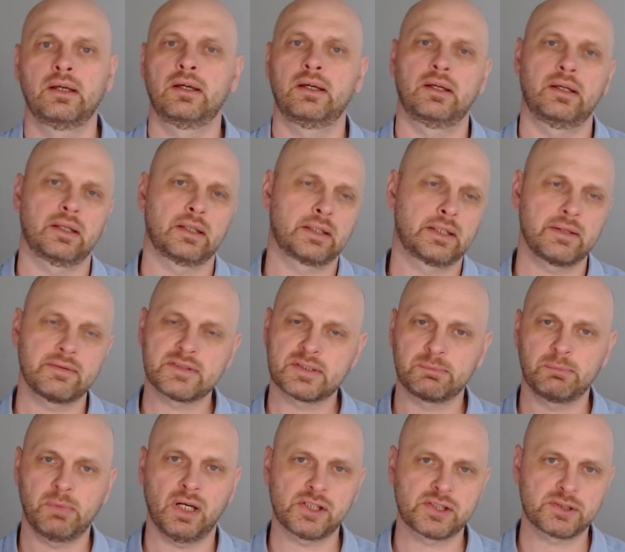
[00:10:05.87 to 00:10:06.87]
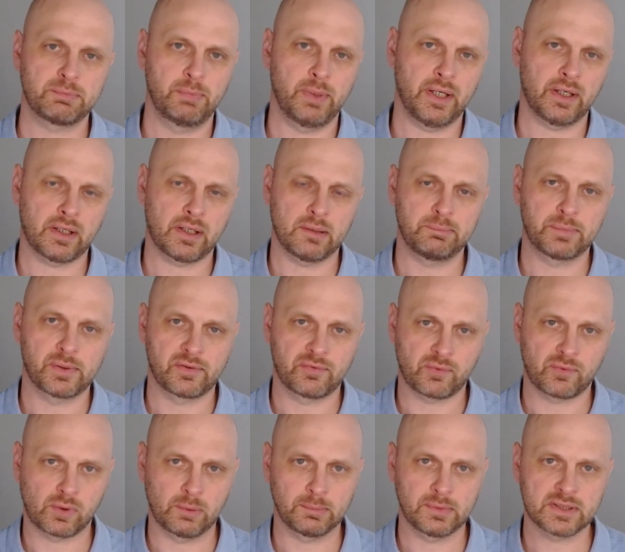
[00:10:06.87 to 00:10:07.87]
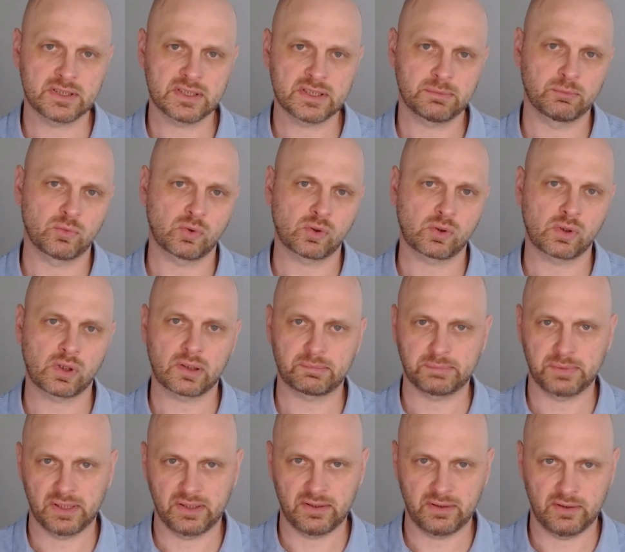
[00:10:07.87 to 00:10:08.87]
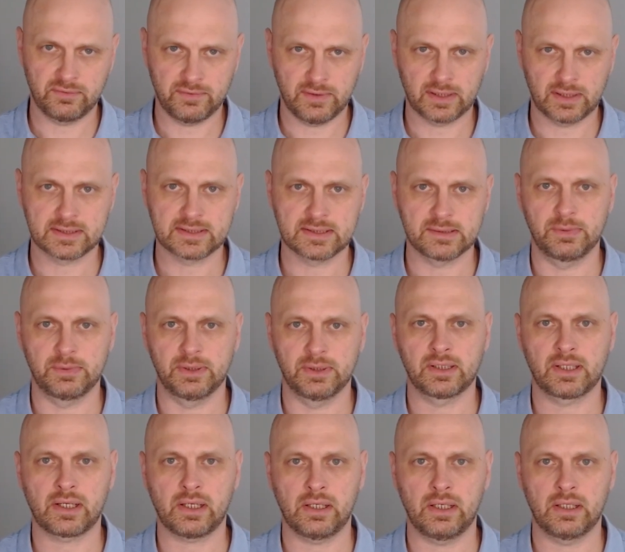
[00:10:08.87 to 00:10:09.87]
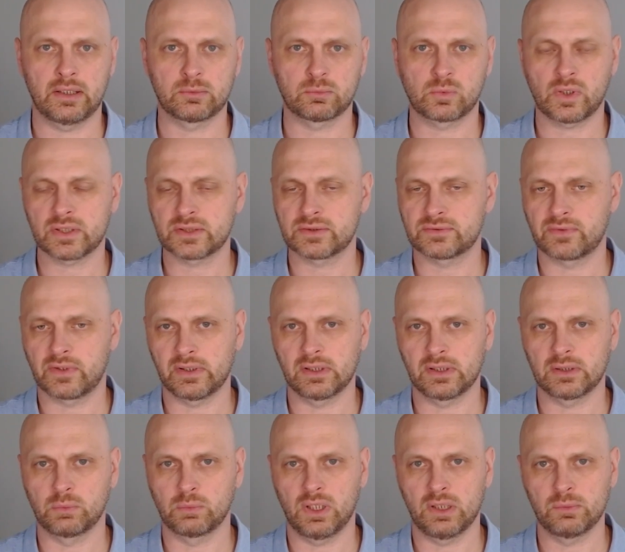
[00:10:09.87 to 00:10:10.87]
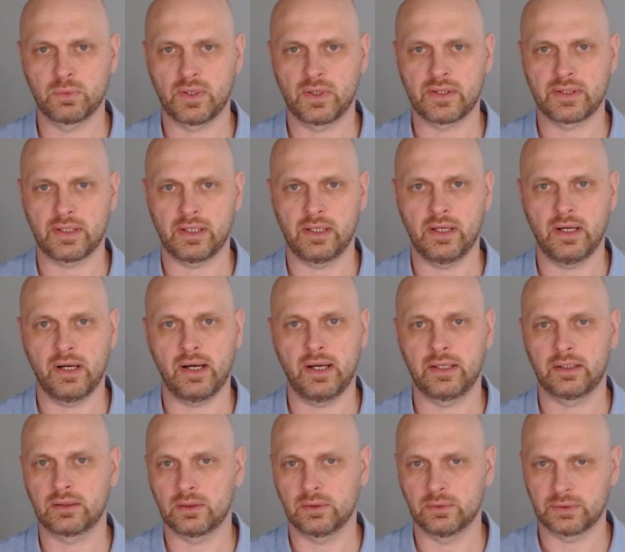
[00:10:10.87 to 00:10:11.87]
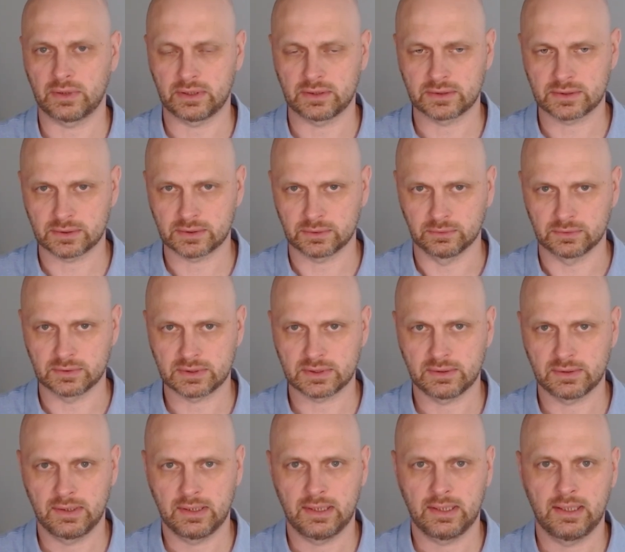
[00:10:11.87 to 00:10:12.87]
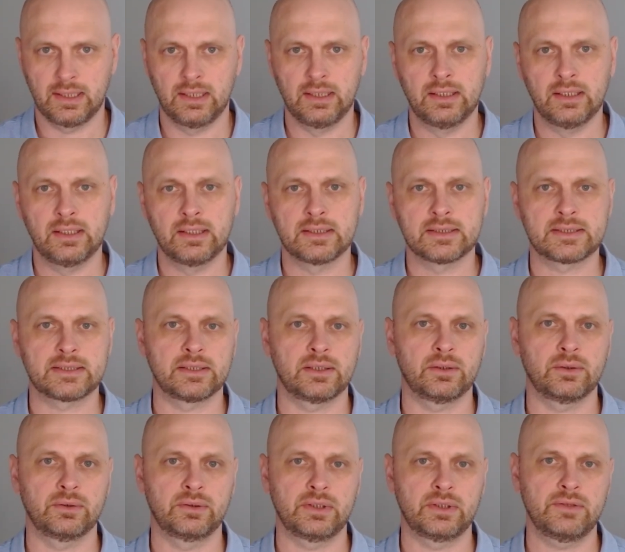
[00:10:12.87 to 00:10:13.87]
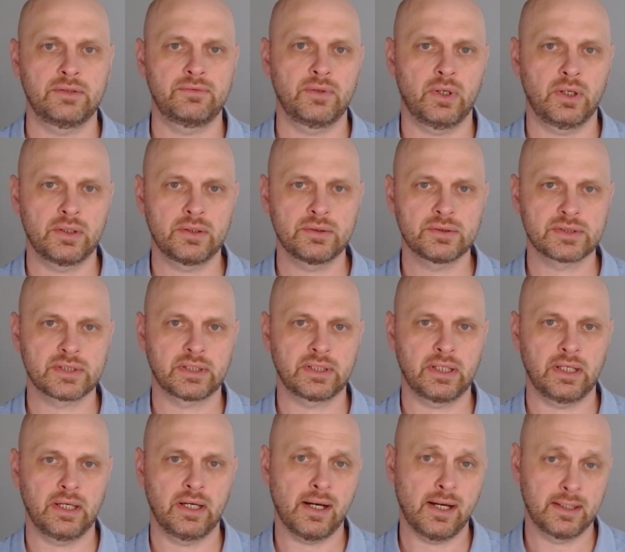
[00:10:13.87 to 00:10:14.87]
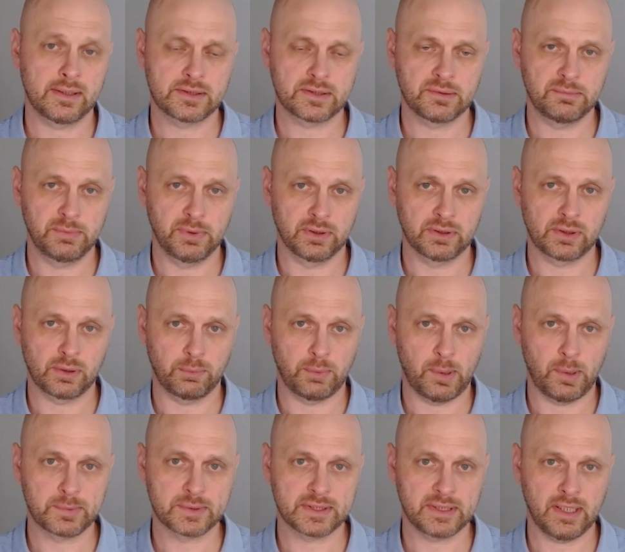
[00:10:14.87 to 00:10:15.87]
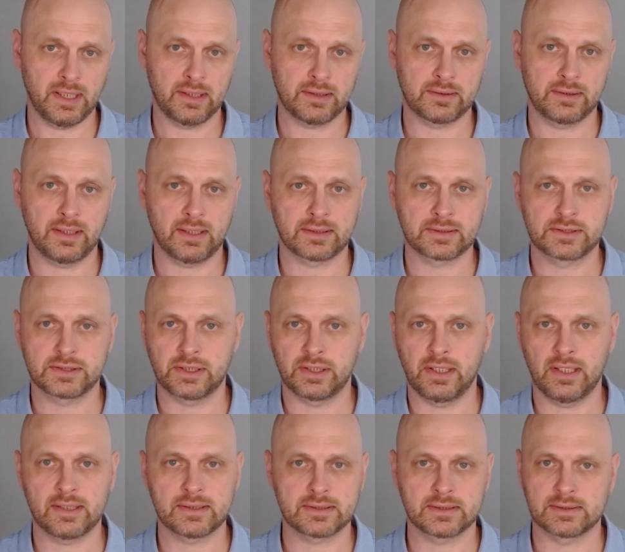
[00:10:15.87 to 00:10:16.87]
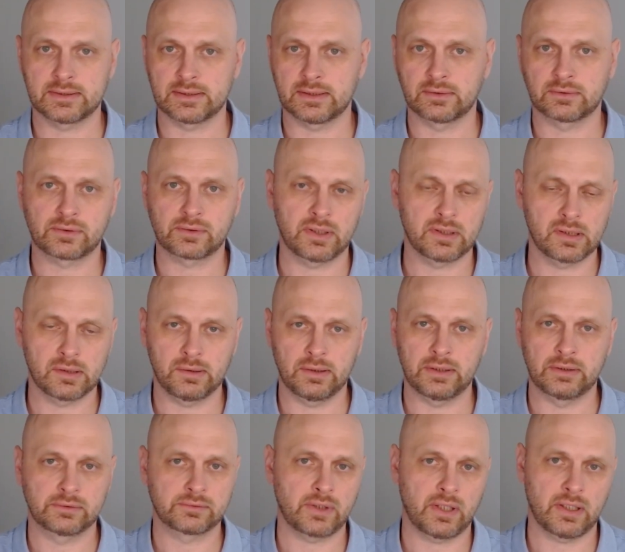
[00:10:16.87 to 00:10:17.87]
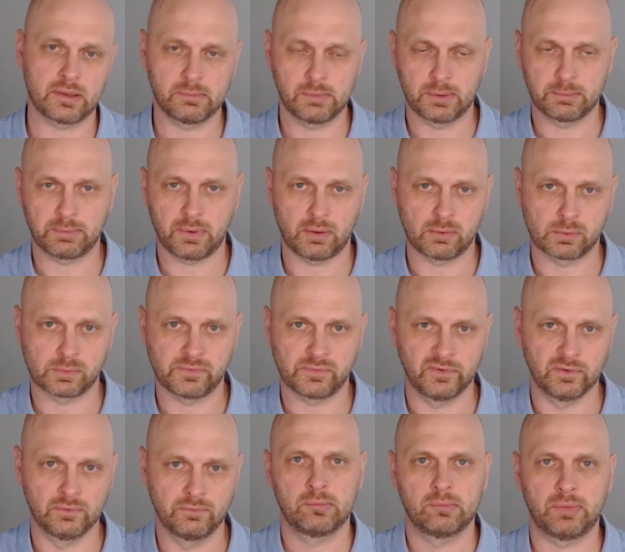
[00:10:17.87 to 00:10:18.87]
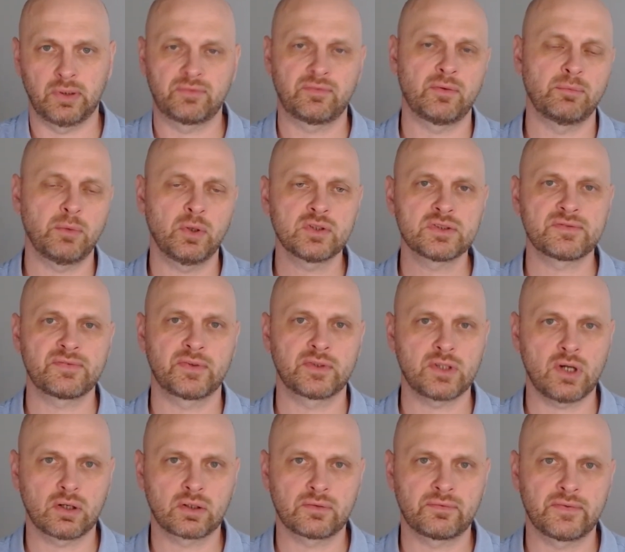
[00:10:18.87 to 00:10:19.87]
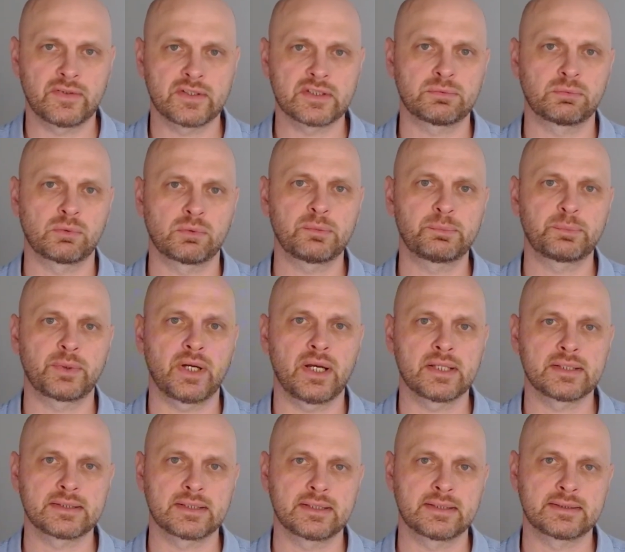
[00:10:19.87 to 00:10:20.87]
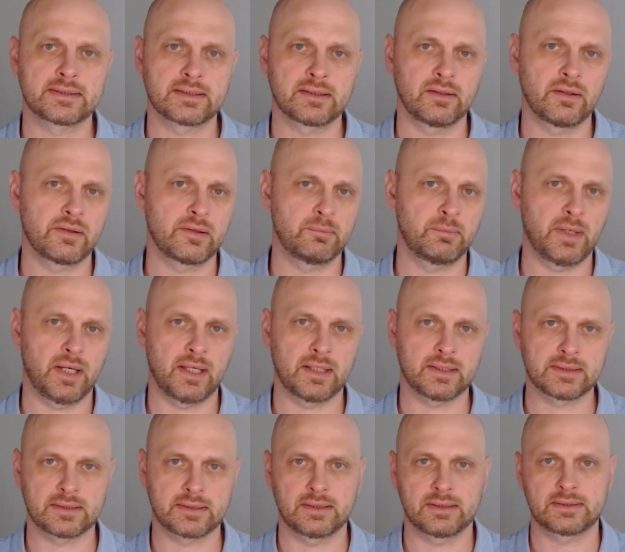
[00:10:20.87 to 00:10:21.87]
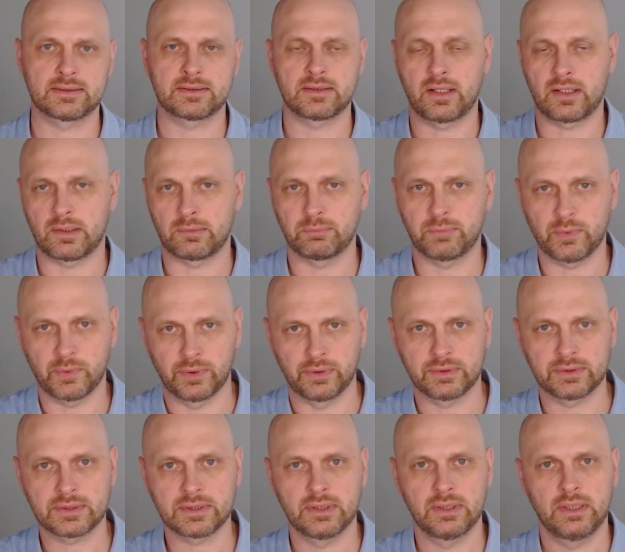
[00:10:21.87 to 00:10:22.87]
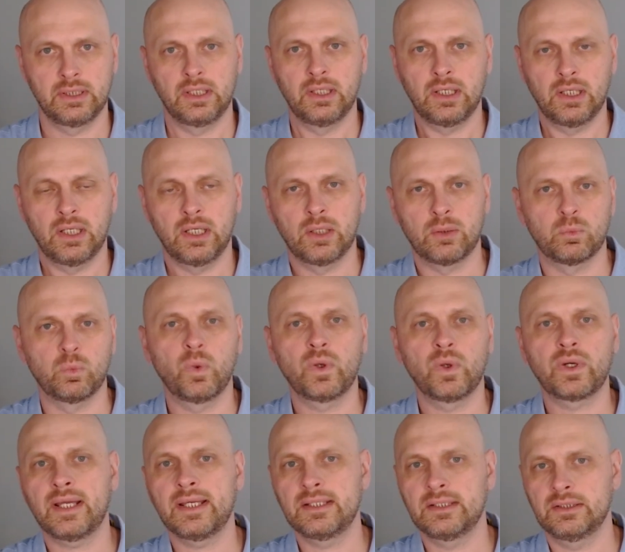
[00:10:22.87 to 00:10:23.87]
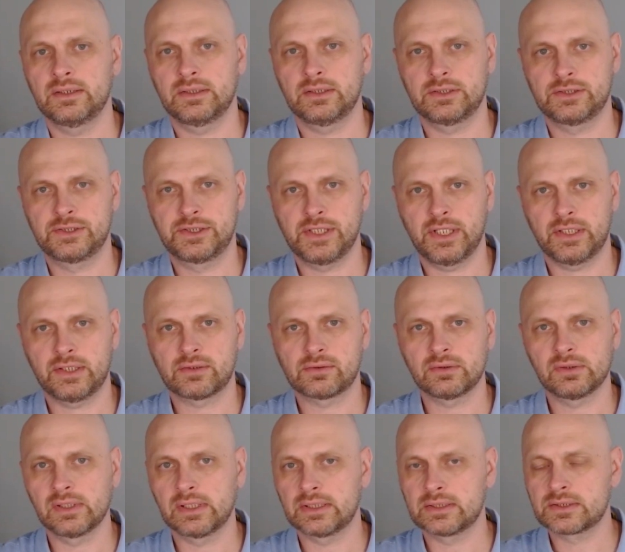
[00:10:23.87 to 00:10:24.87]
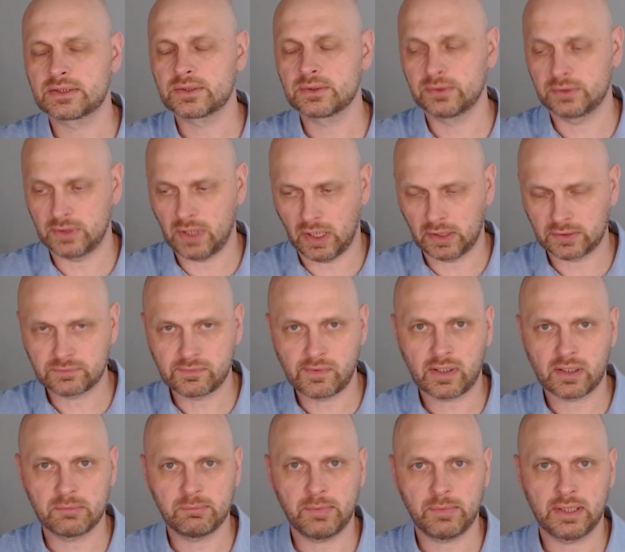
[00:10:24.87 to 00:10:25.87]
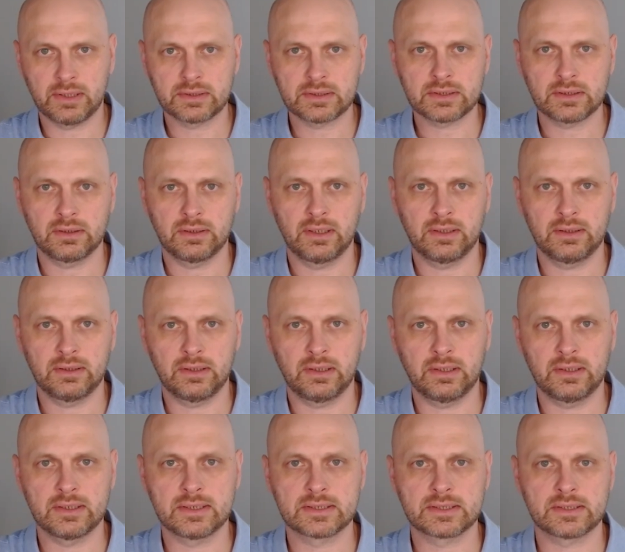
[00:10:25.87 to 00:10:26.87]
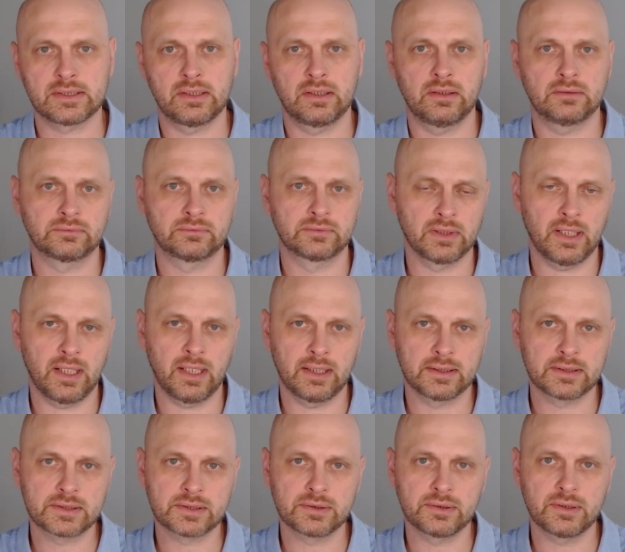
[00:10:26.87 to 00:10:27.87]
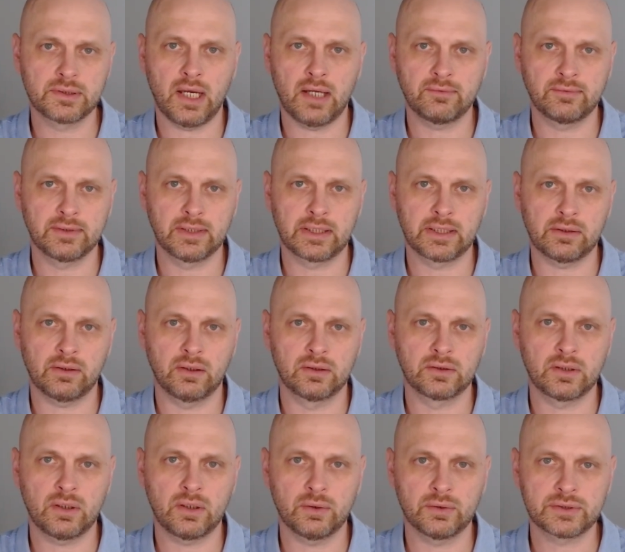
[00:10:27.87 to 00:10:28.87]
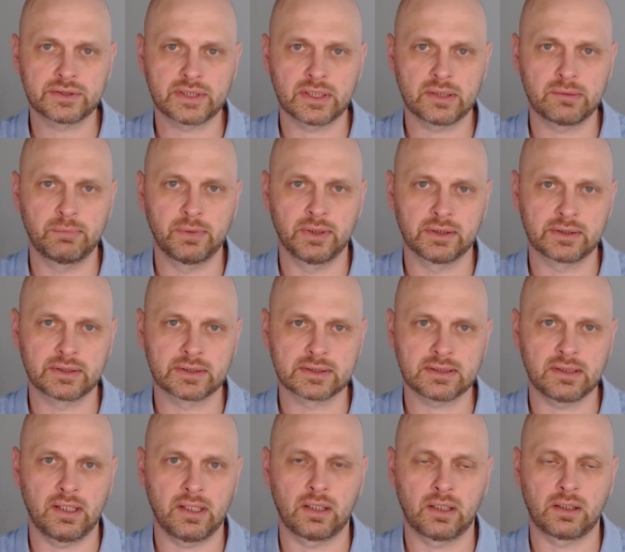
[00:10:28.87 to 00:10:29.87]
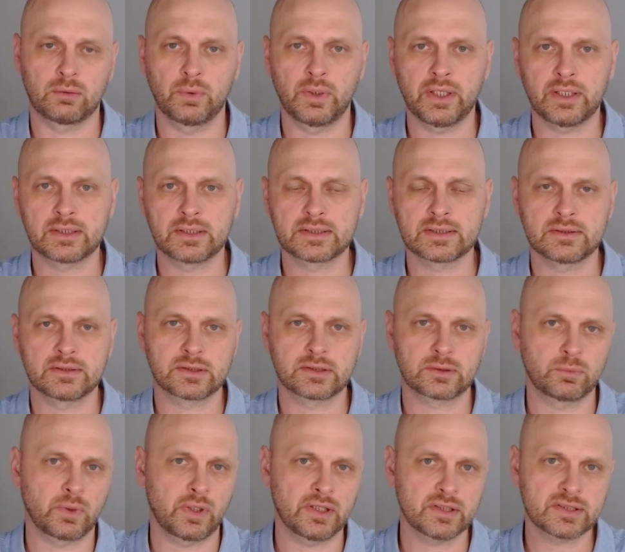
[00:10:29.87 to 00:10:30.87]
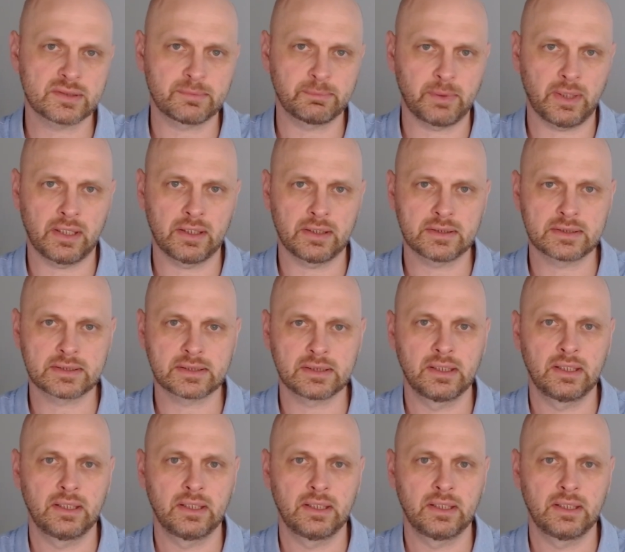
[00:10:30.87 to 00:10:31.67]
It gives much better performance, more flexibility, and works really well with the AI coding tools. So if you are using AI to build your website, Next.js is incredibly powerful. But for most photographers, WordPress is still the best starting point. What I generally do not recommend is relying too heavily on hosted builders like Wix, Squarespace.